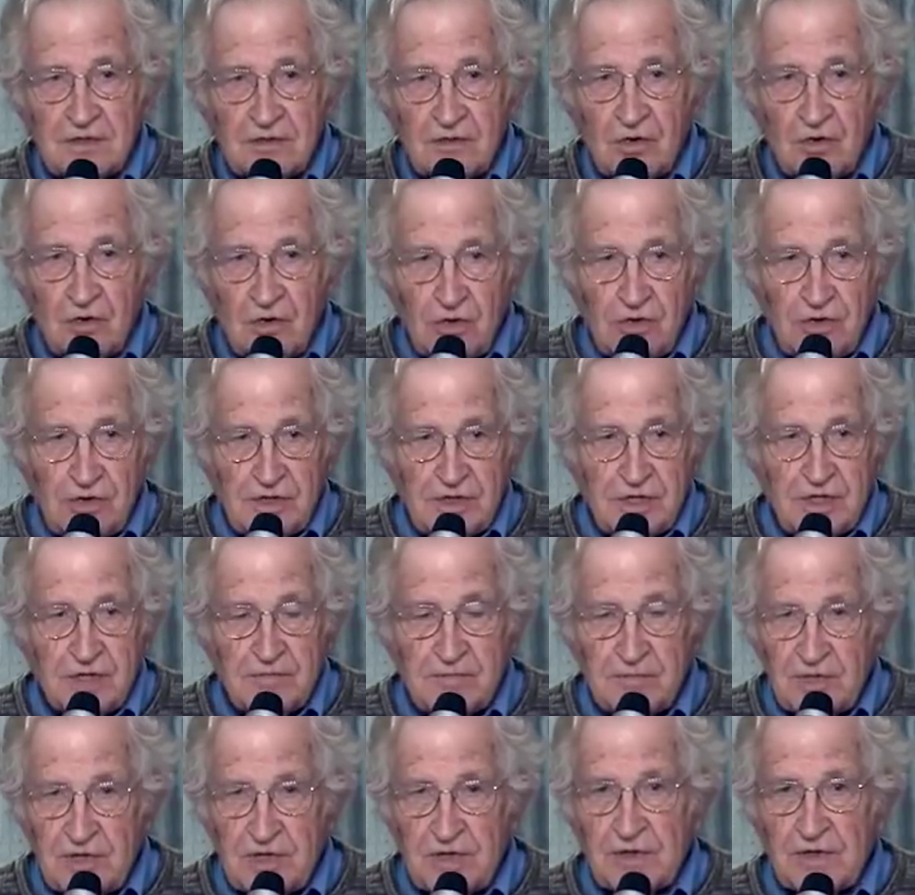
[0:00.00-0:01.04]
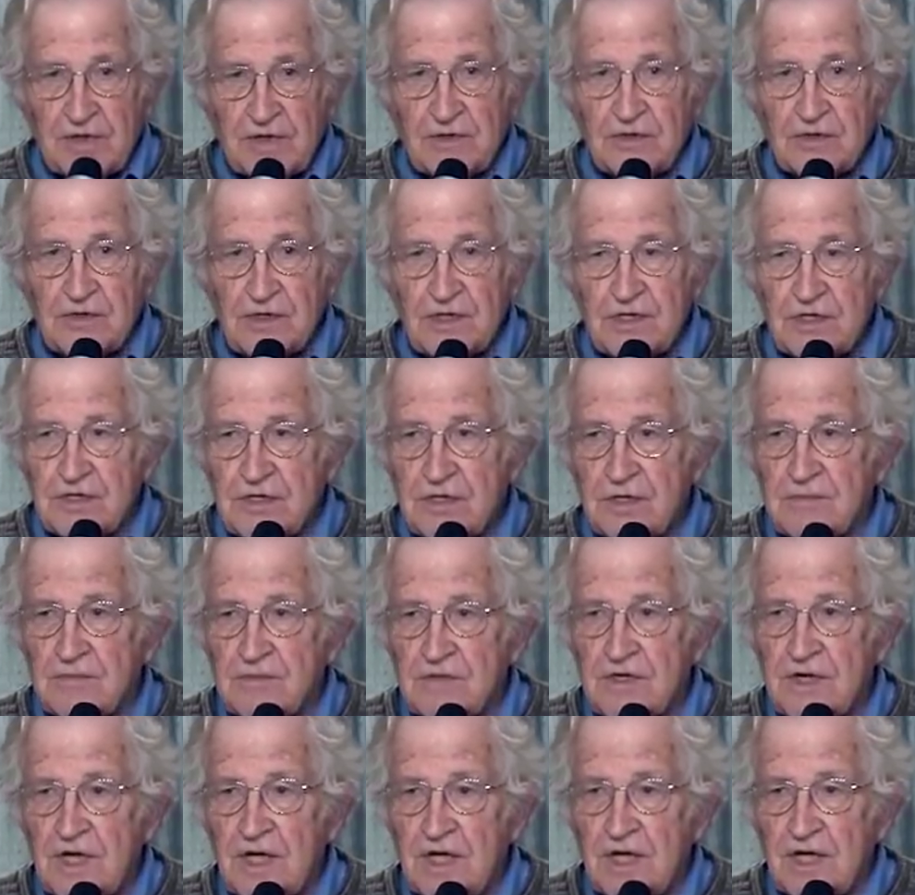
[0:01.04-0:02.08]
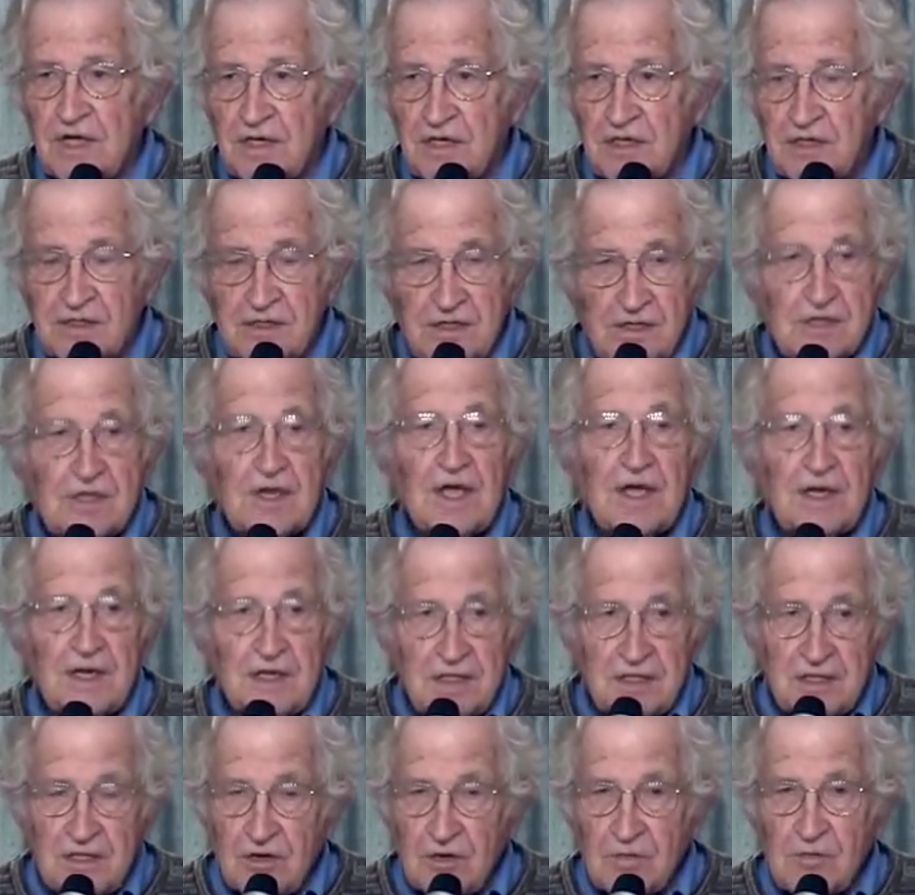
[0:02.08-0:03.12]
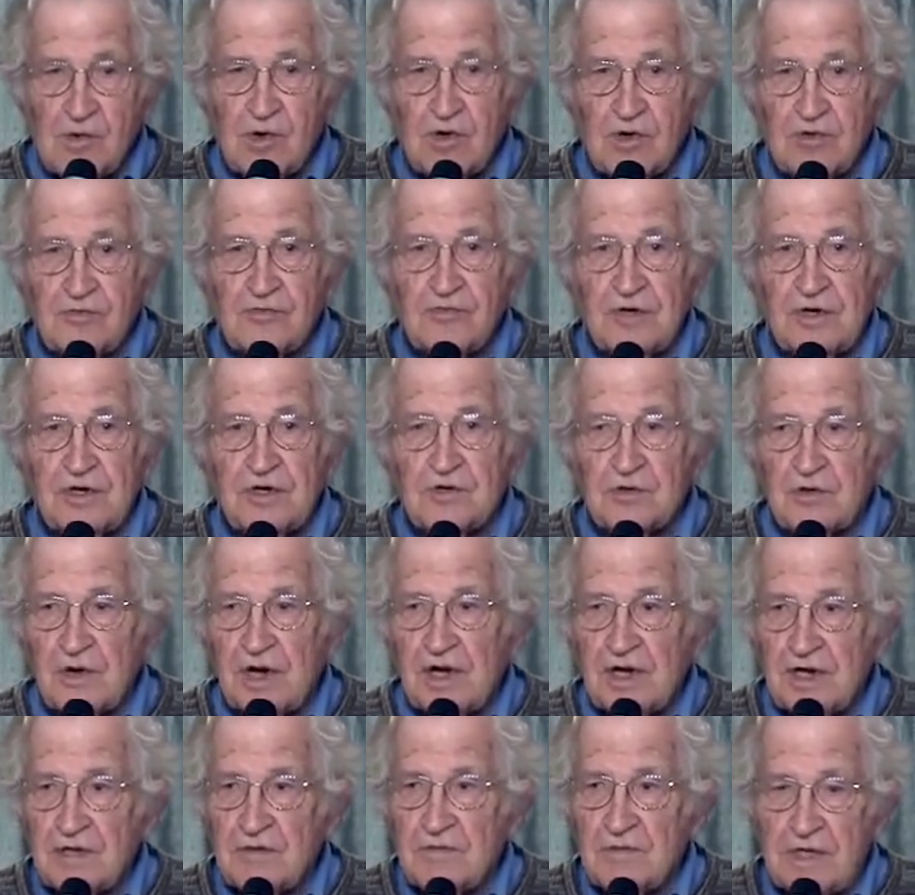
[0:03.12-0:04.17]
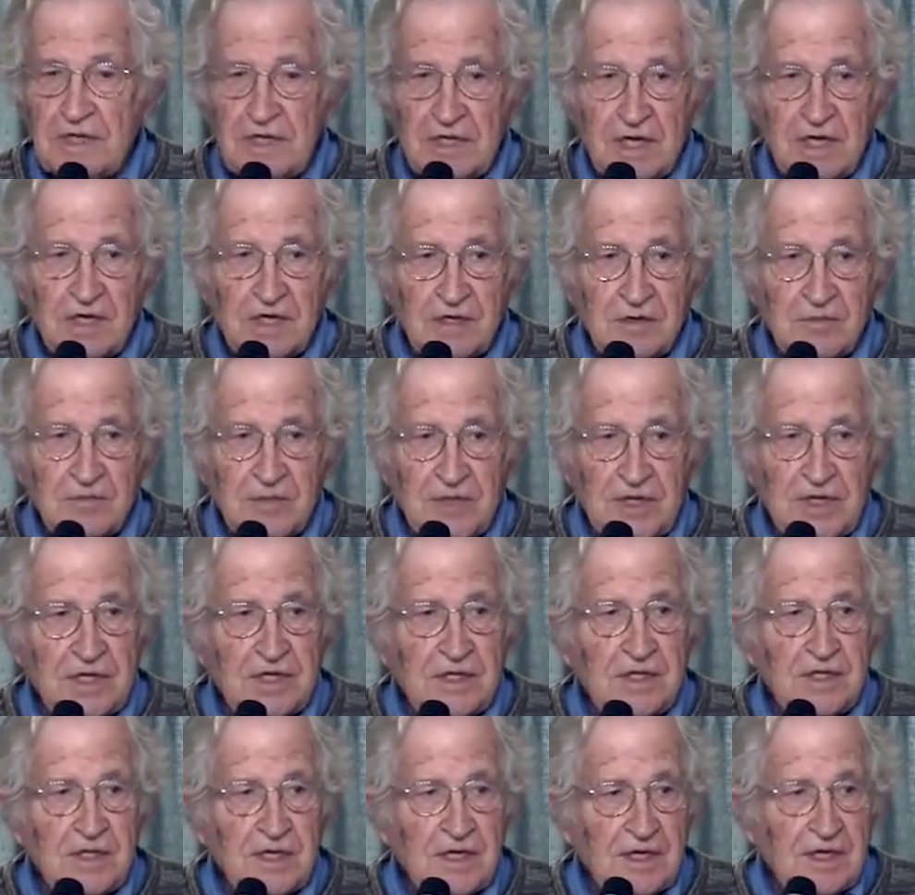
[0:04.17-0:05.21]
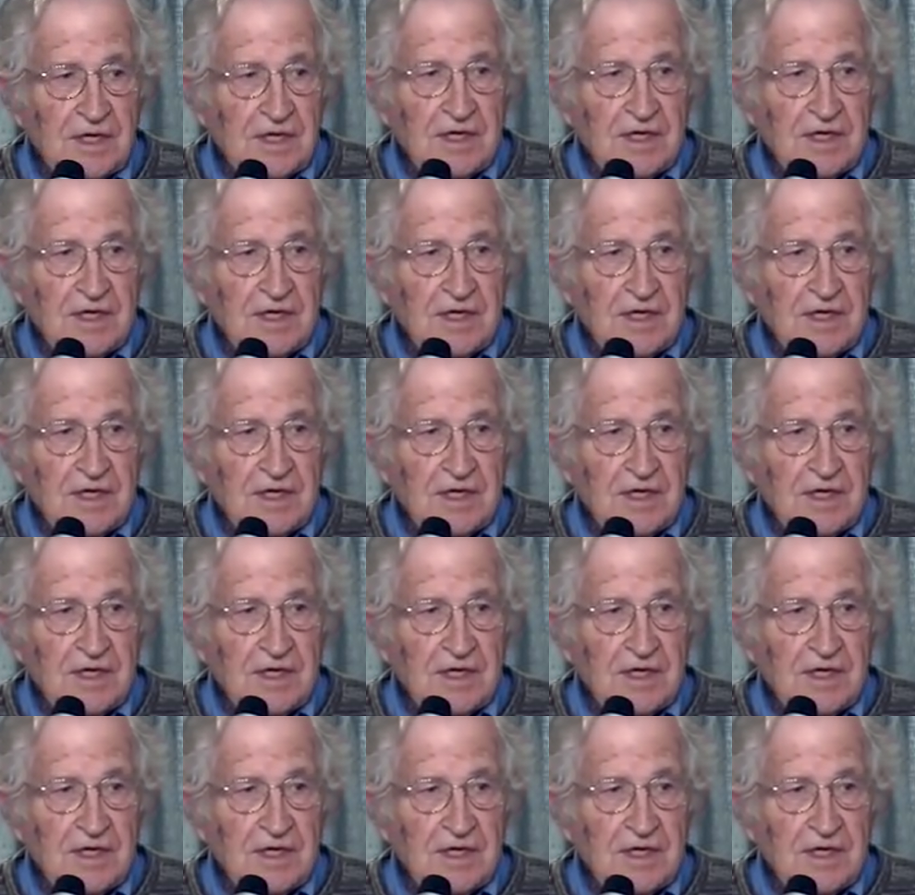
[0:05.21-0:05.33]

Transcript: All the imperial systems decided no more free trade, we can't compete.